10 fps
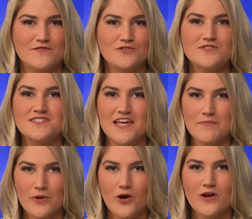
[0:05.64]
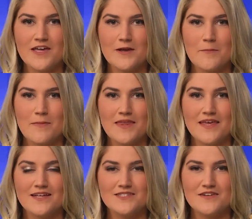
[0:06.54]
first state park and
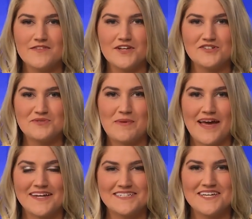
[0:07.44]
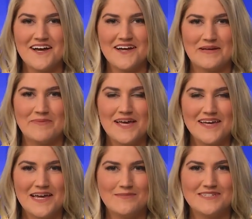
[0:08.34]
millions of years back in time.
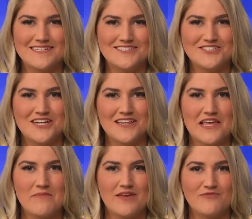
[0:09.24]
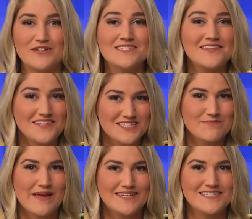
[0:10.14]
MTN's Chet Layman recently
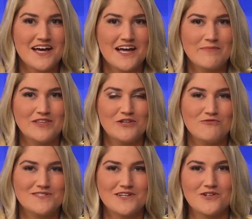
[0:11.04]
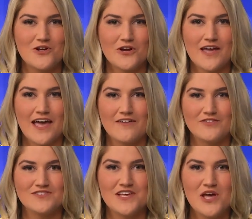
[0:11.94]
spent time in Lewis and Clark
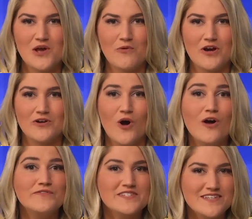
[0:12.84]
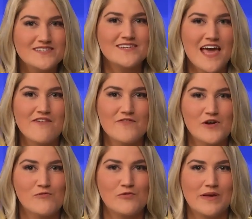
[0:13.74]
Caverns, where an off season
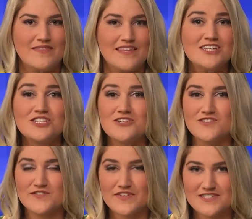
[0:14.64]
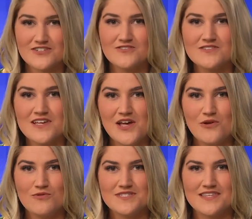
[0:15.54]
effort will mean this year's visitors
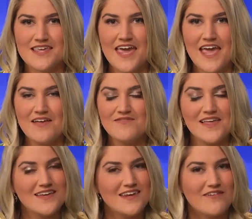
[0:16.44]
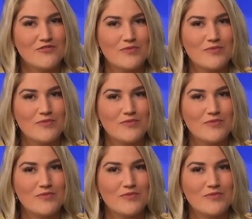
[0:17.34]
will see the cave like never